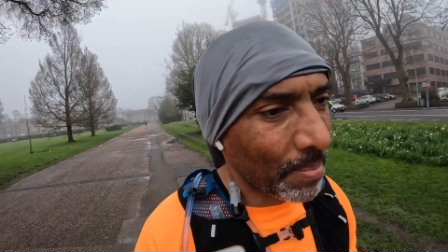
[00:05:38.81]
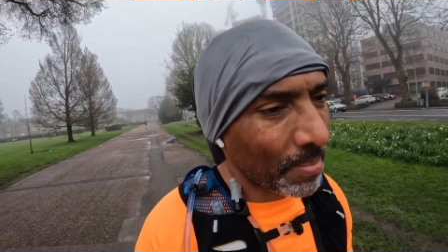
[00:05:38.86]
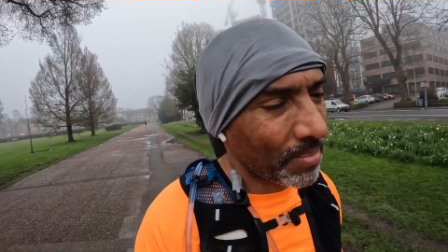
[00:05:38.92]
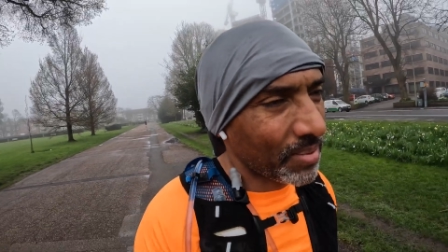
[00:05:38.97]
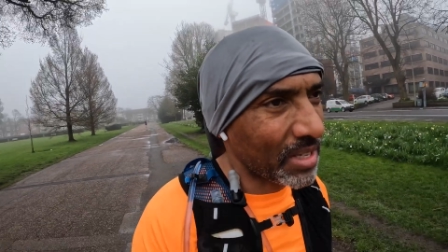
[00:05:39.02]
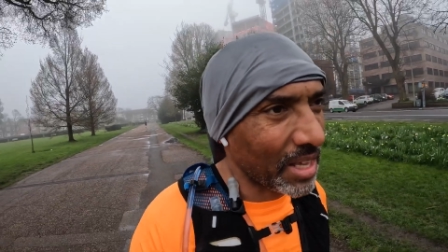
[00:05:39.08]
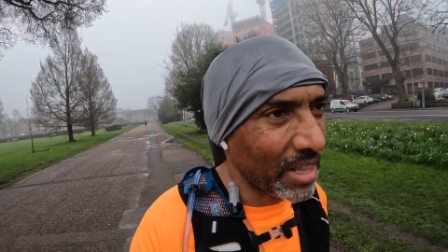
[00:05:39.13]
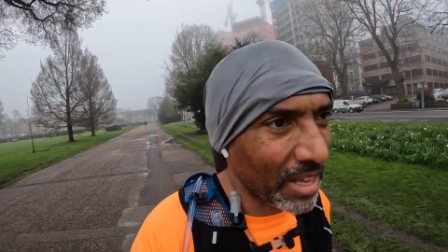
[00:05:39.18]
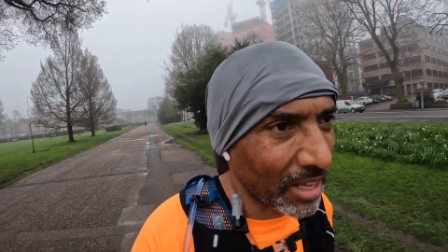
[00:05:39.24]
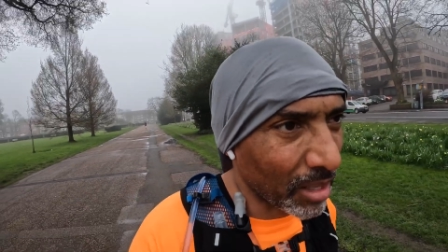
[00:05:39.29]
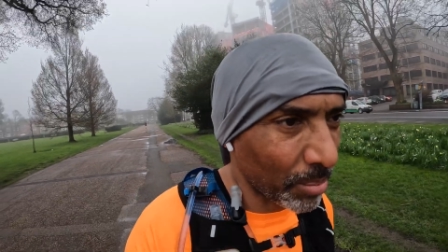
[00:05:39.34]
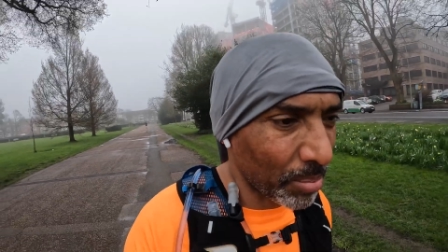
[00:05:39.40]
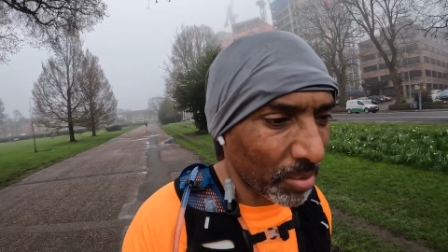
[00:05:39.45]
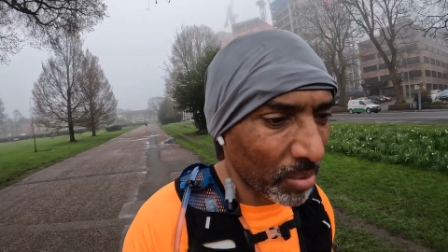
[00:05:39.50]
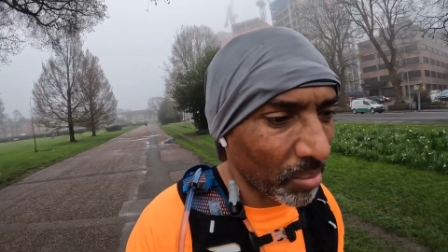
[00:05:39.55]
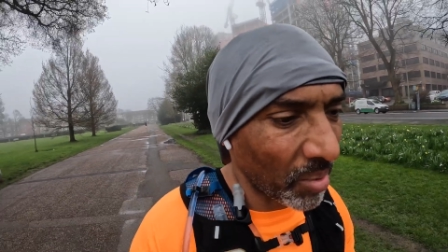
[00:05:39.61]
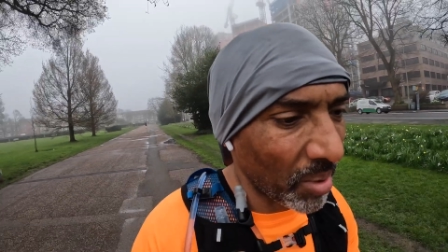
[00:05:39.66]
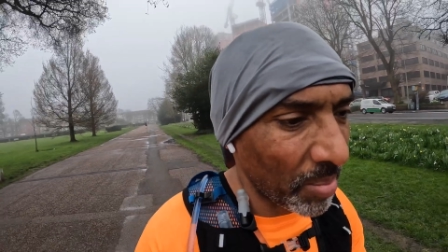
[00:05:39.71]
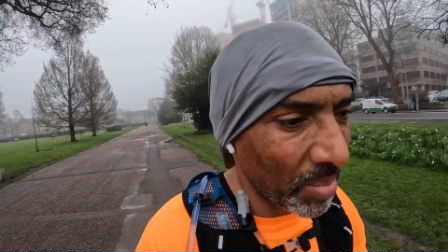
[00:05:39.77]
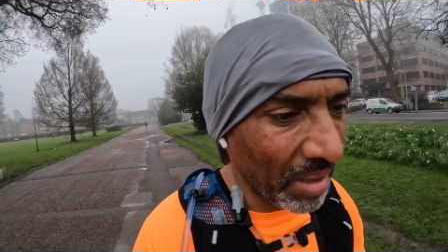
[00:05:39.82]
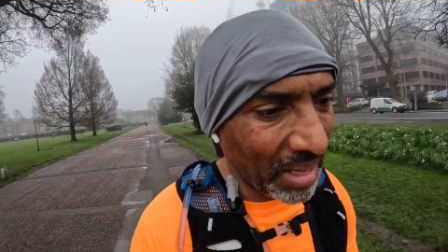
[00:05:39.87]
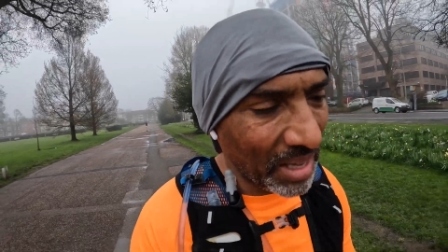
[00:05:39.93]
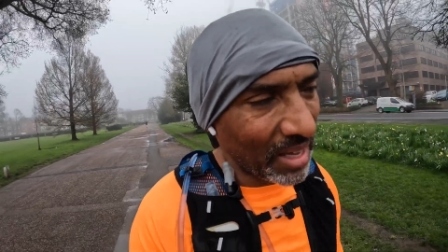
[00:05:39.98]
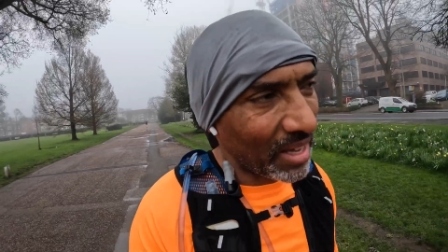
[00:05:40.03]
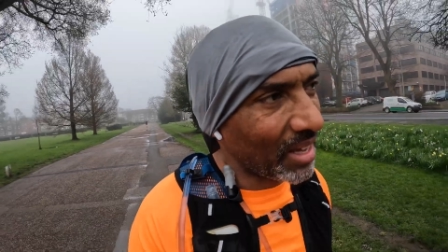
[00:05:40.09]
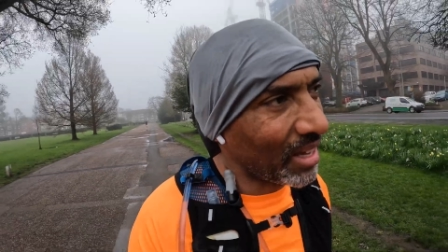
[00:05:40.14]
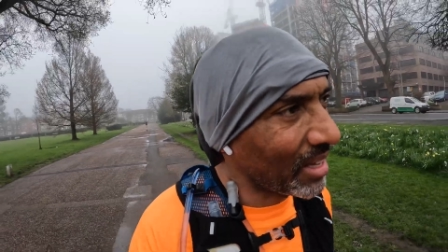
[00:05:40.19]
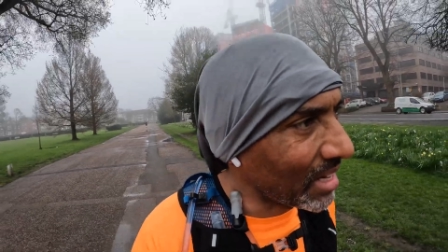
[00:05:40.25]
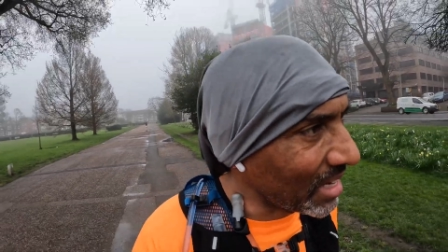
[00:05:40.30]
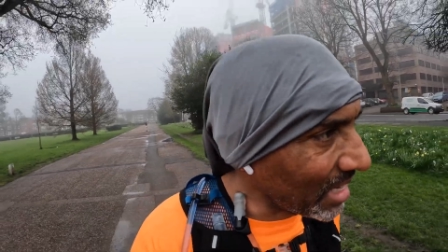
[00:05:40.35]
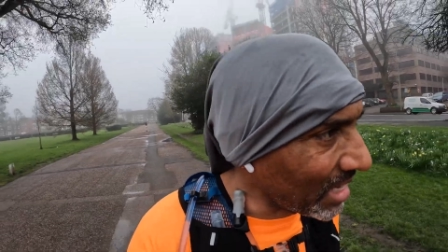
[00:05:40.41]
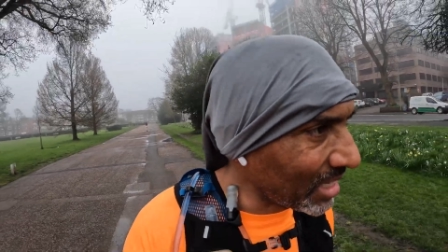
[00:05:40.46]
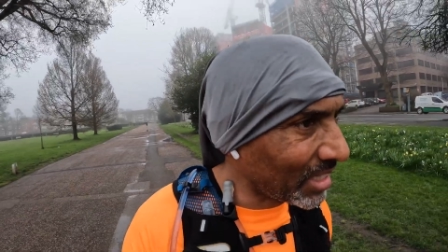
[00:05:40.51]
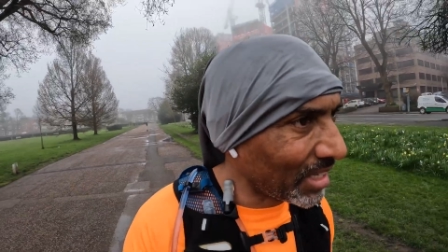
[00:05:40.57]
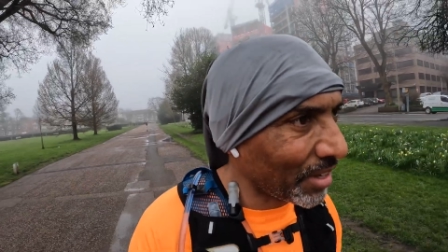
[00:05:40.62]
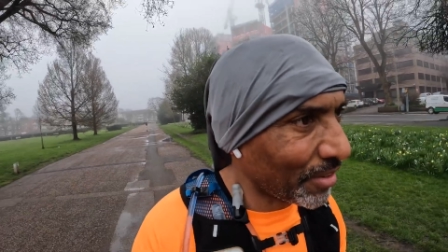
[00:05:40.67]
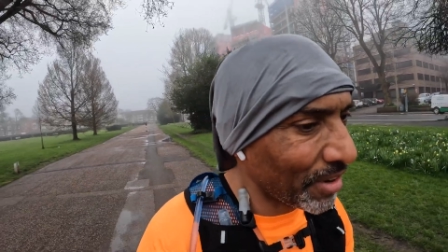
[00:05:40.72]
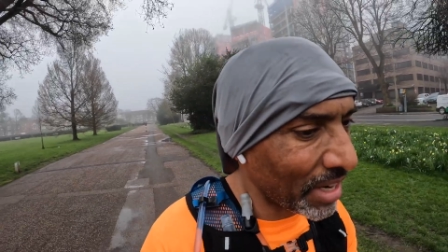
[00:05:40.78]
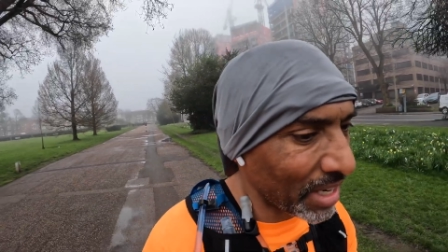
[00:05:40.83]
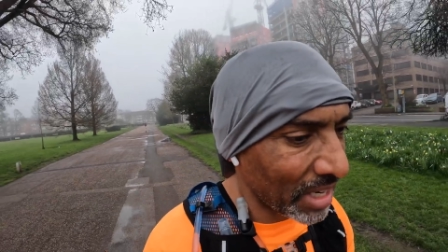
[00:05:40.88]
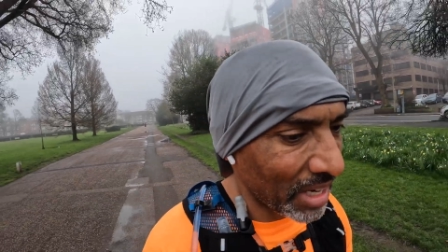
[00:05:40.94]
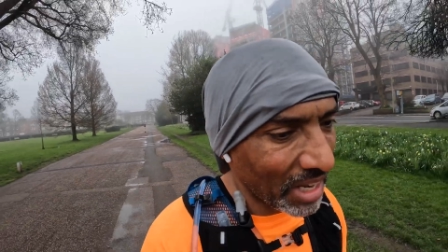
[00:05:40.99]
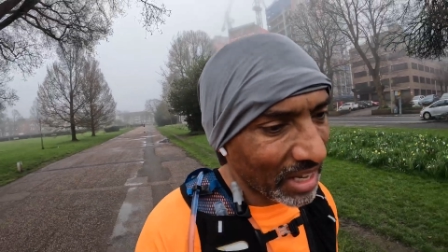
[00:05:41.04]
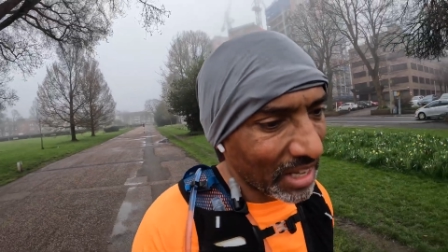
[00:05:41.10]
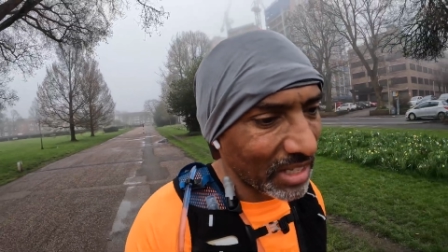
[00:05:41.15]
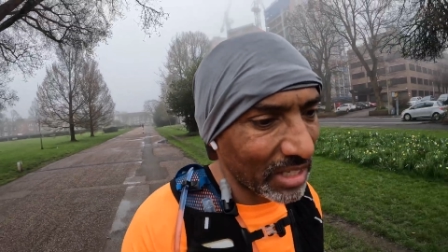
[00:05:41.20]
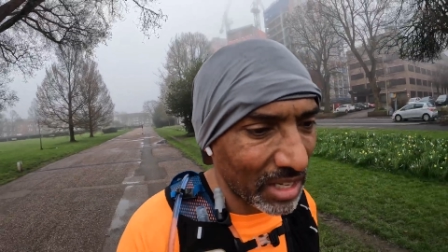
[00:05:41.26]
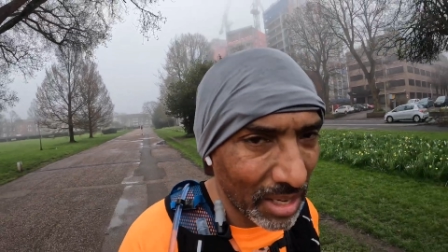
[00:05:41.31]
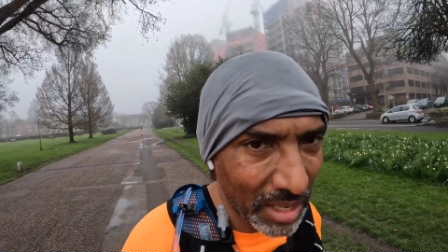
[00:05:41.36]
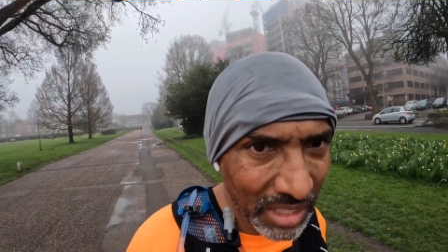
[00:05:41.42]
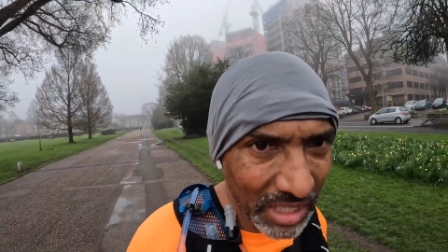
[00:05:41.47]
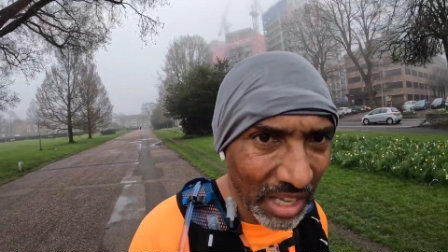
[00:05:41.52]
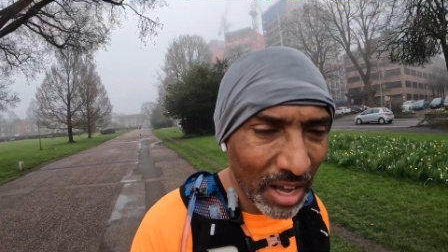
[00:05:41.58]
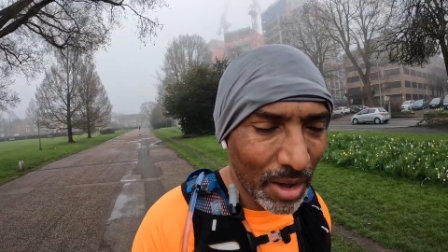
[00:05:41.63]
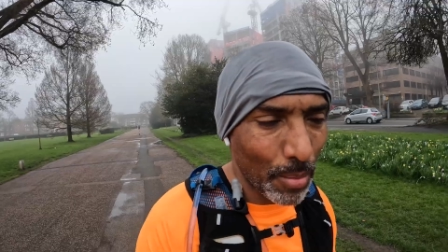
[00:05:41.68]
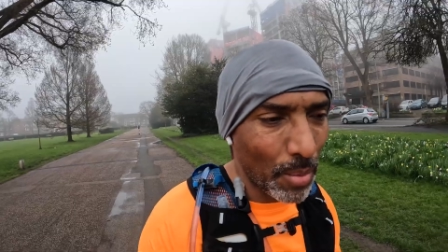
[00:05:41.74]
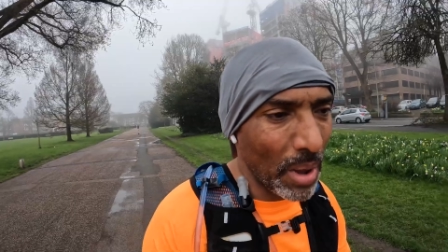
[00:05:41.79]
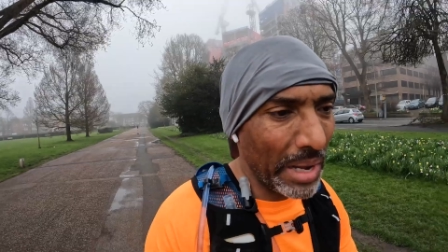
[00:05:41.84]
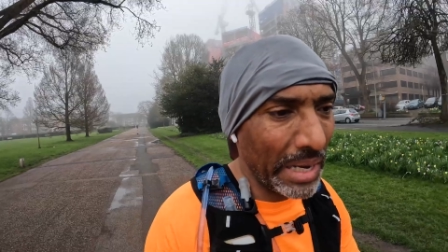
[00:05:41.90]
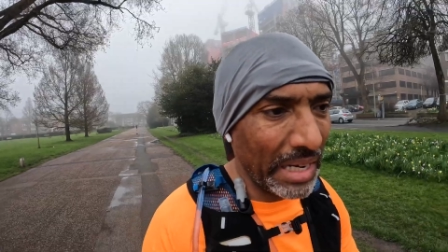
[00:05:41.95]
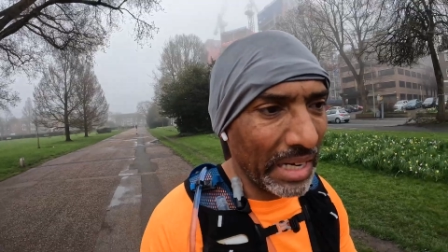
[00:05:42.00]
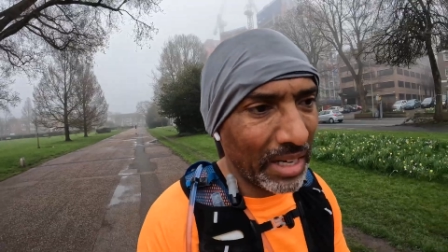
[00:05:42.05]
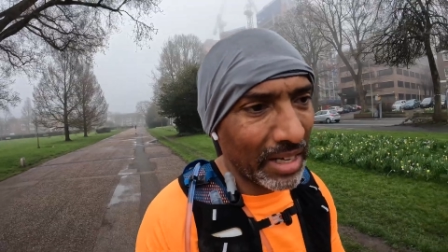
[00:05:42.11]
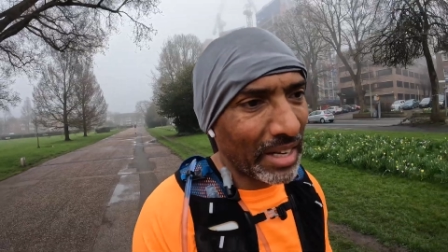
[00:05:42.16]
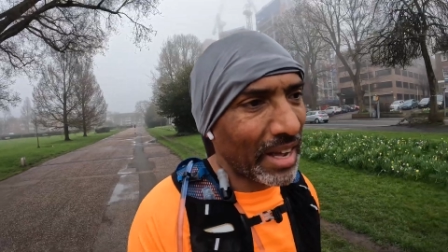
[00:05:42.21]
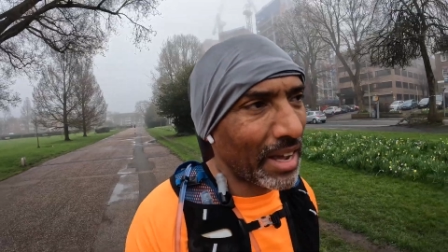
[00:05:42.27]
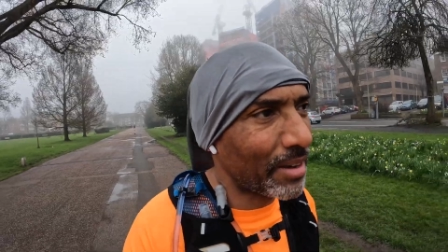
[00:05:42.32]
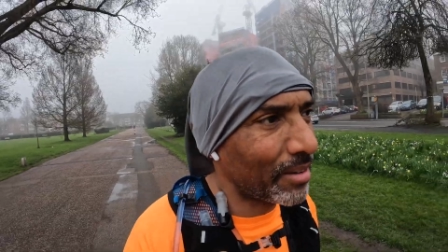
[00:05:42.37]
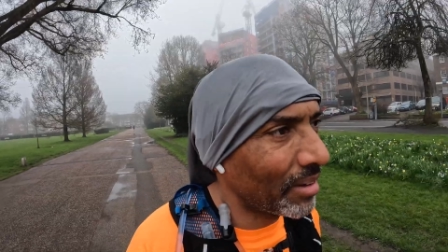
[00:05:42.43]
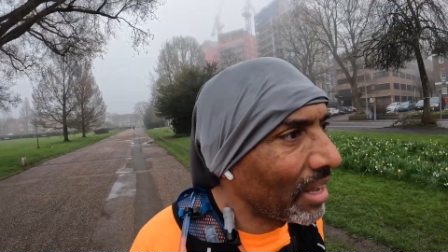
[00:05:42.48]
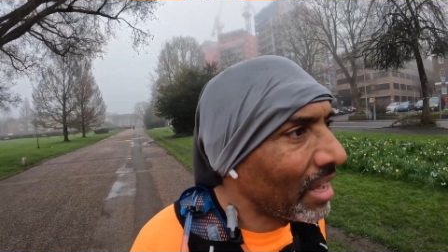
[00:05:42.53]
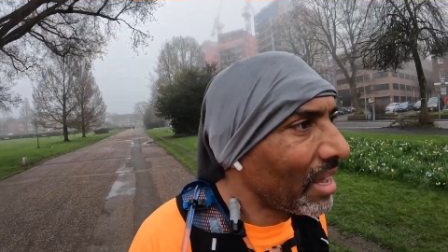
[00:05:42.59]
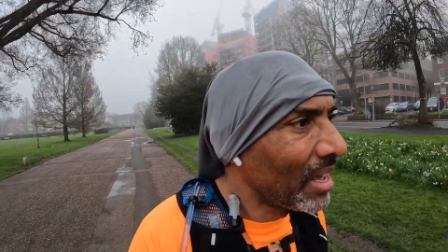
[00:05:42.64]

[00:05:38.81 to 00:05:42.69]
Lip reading: So that'll probably be an easy run as I start winding down